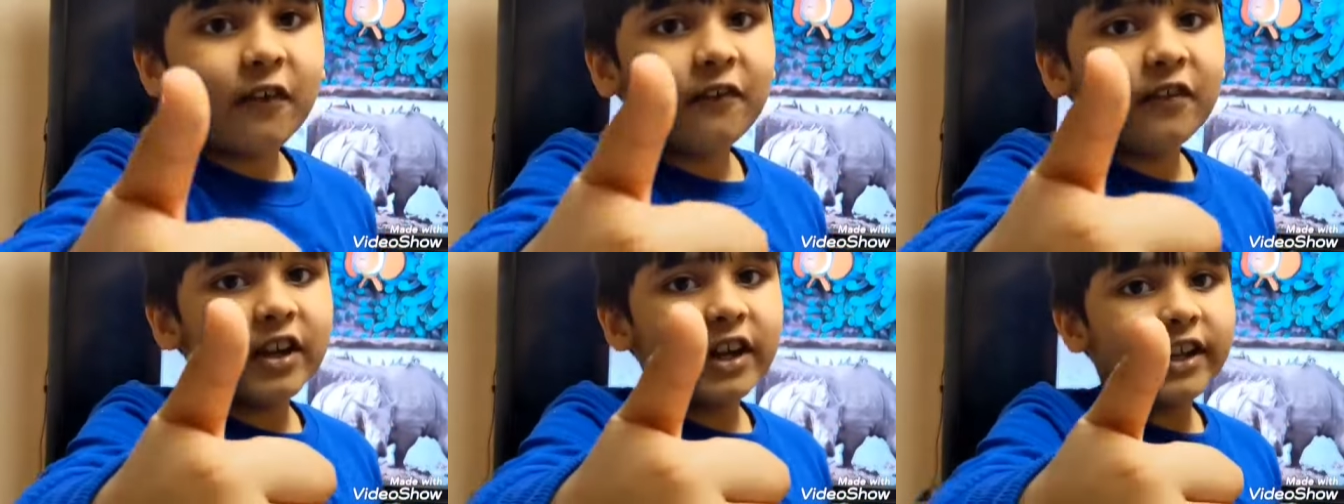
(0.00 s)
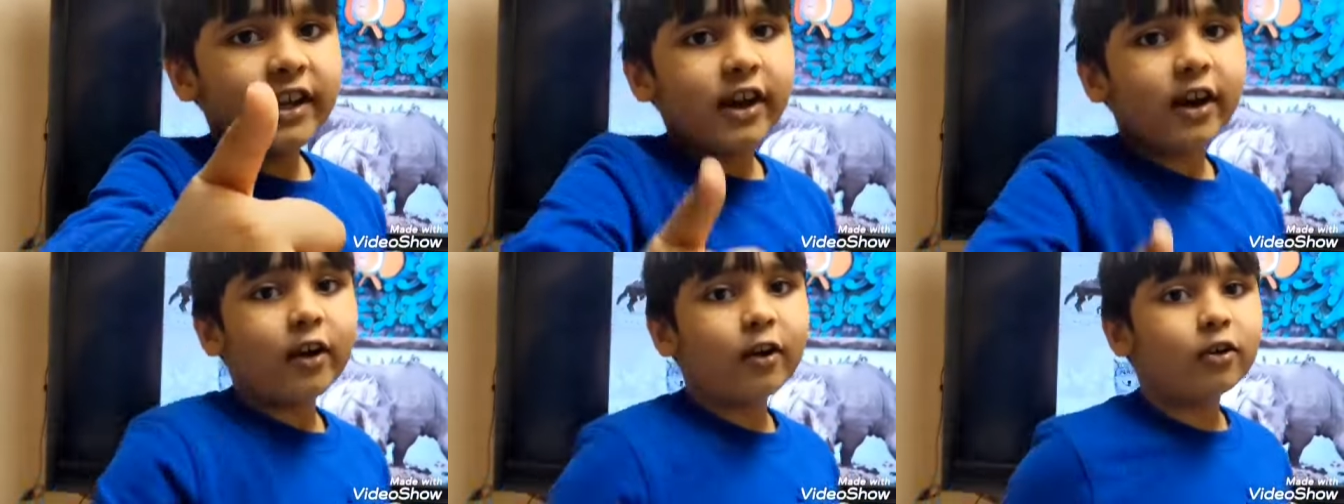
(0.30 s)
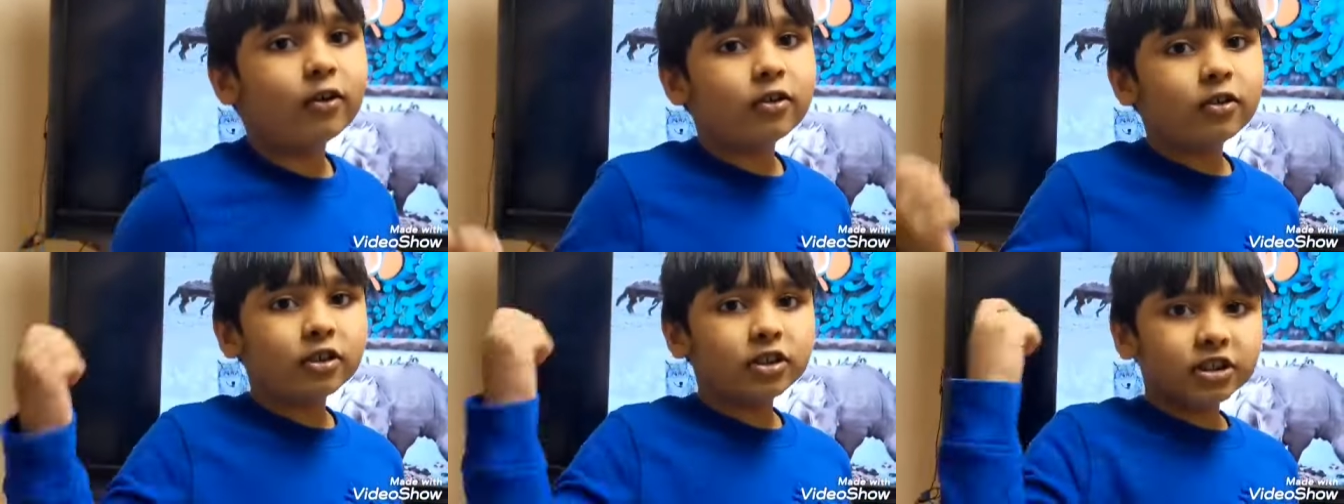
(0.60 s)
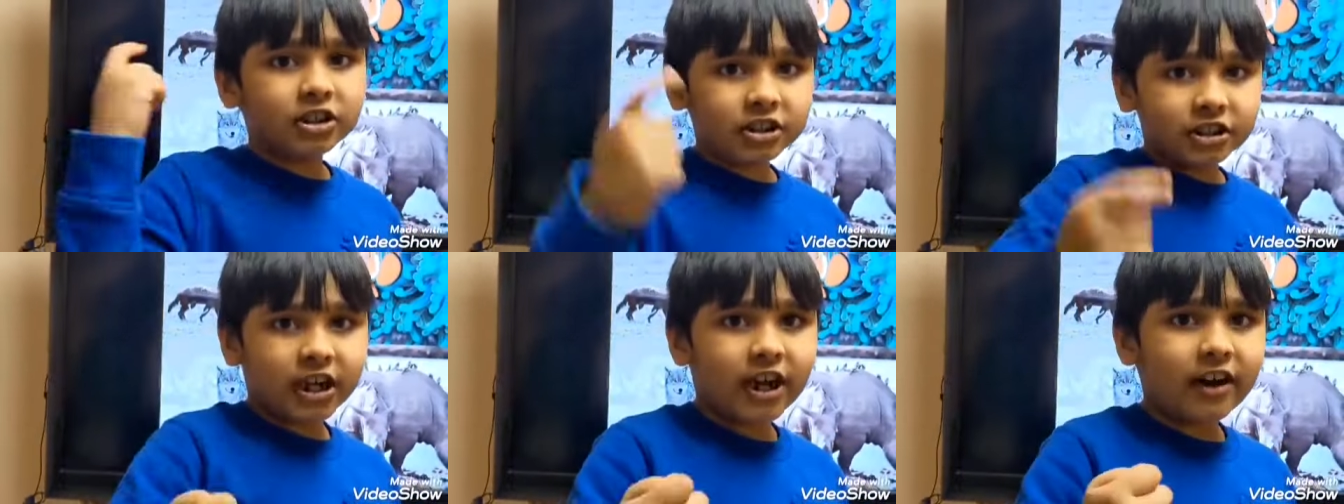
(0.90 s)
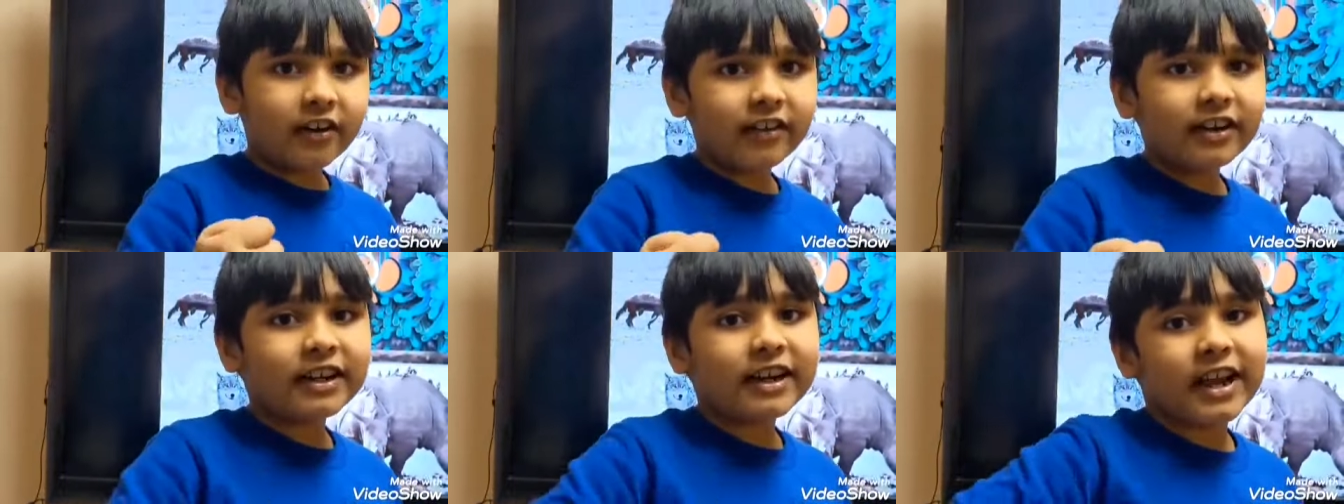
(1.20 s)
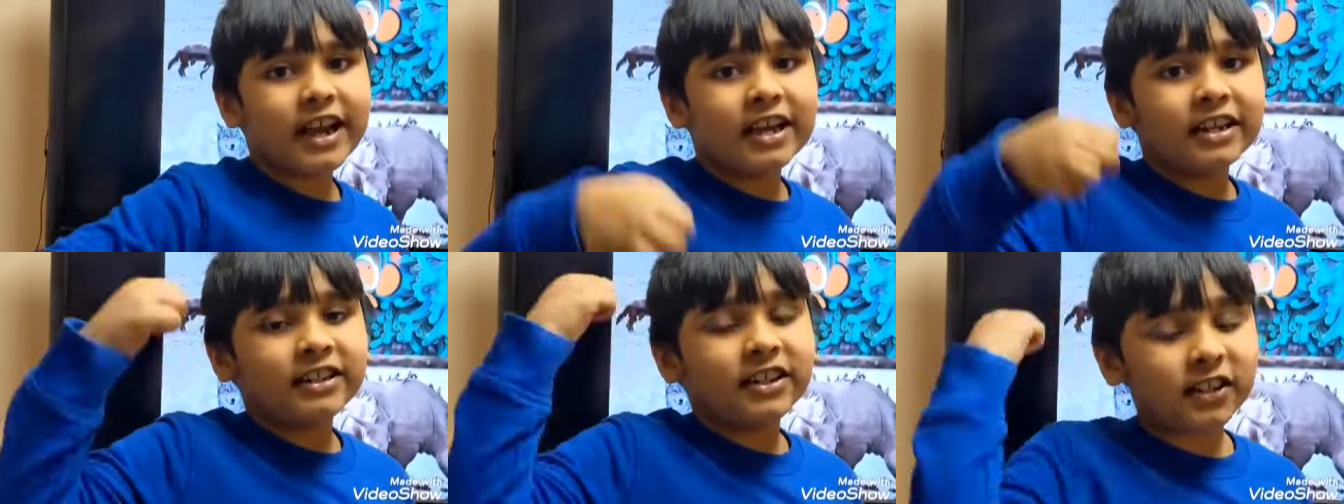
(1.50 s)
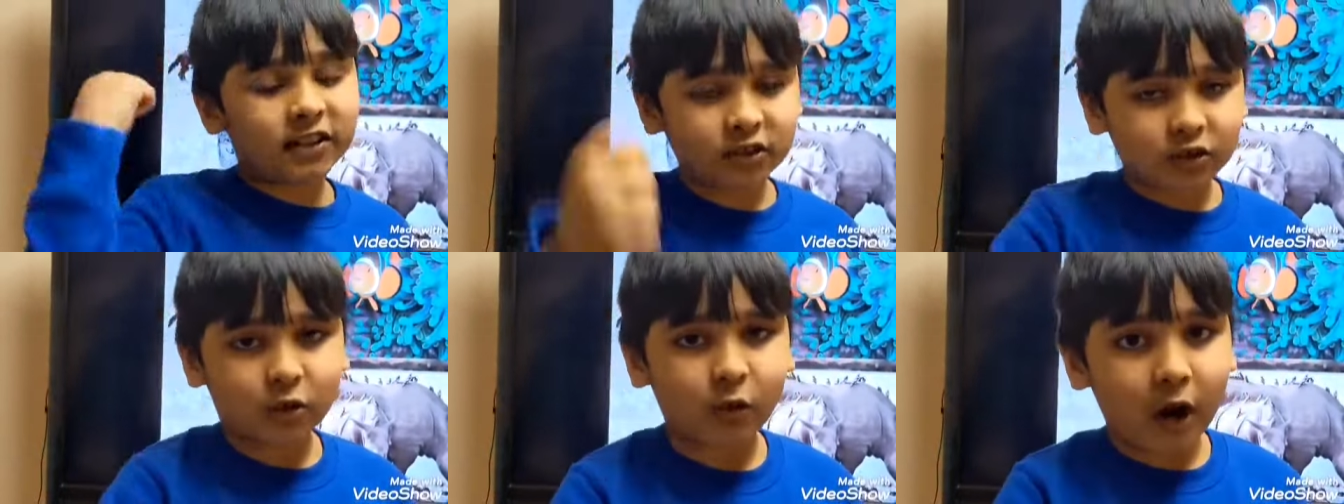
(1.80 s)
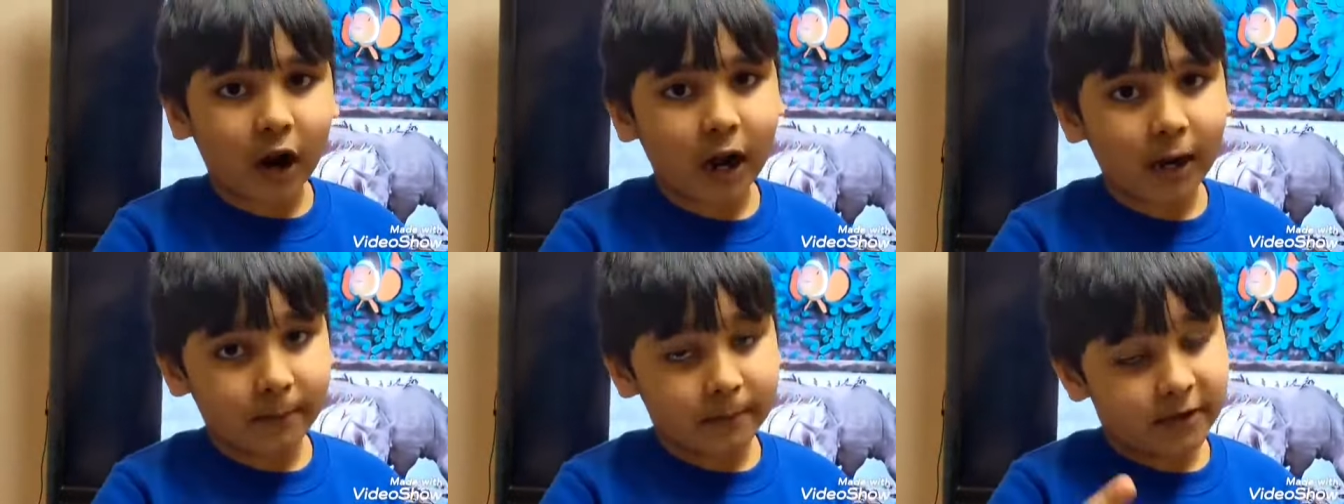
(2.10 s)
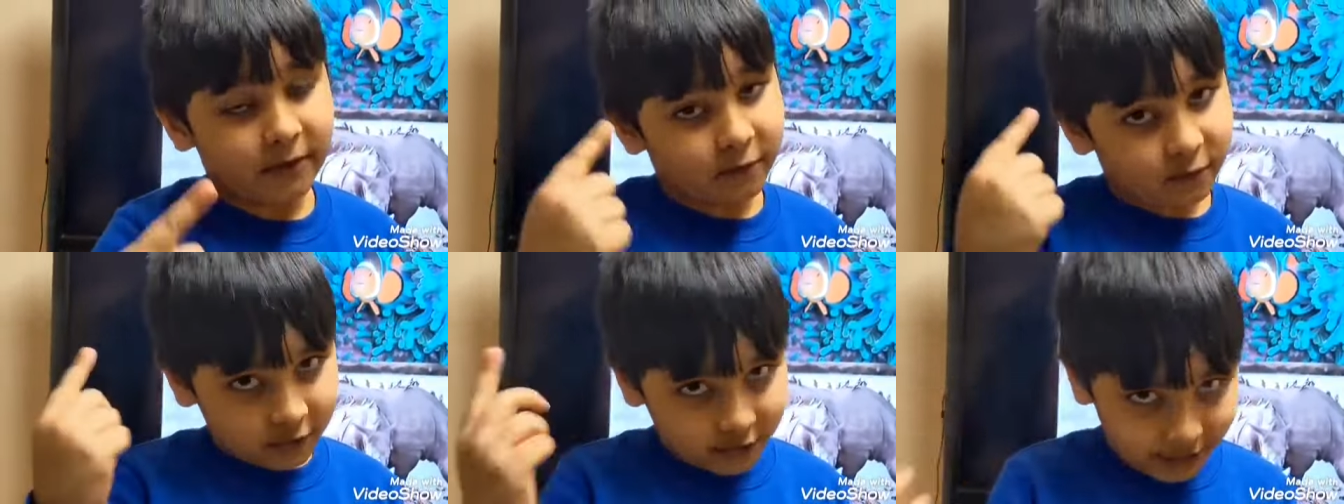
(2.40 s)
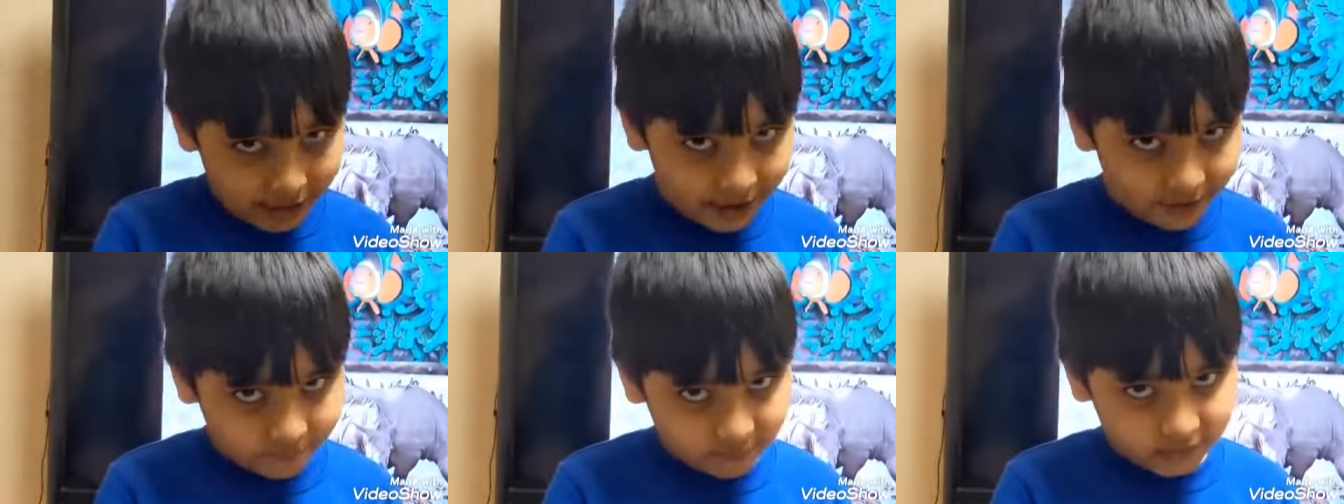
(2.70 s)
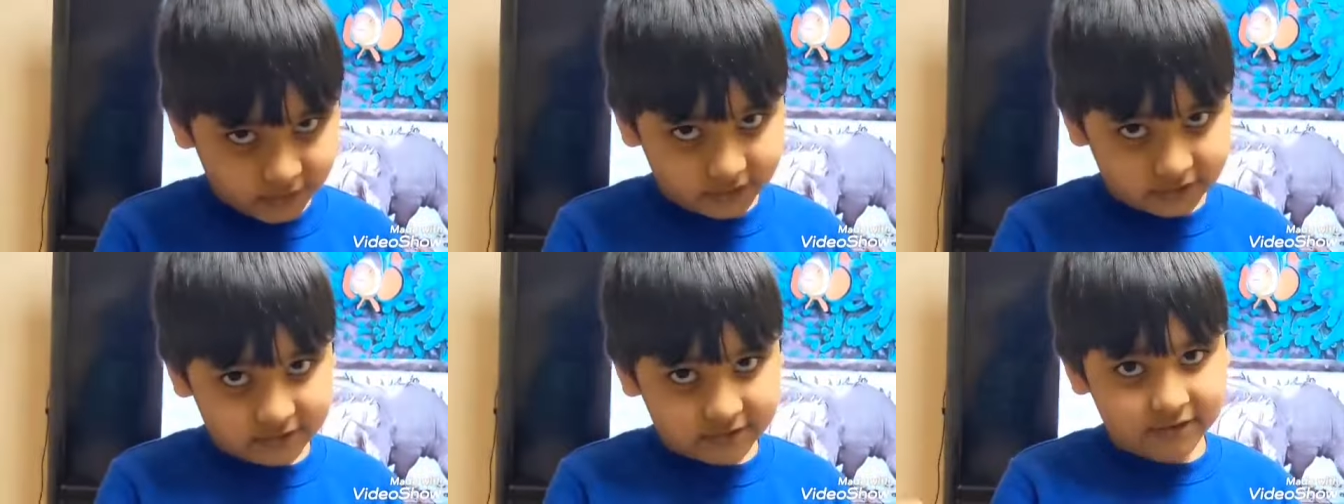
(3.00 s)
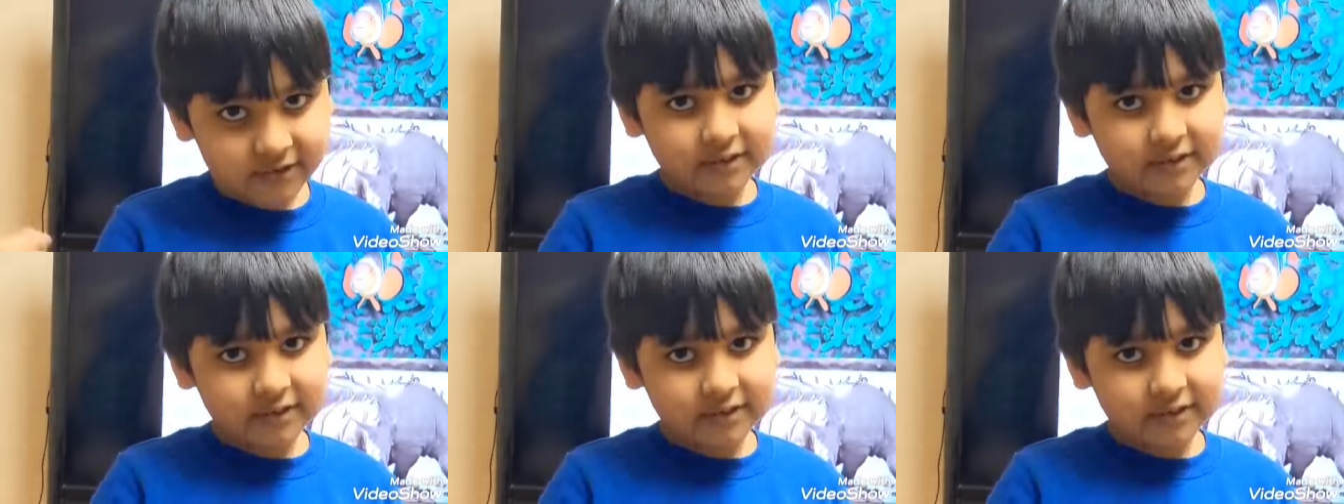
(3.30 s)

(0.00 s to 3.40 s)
the video, share it, and subscribe if you haven't.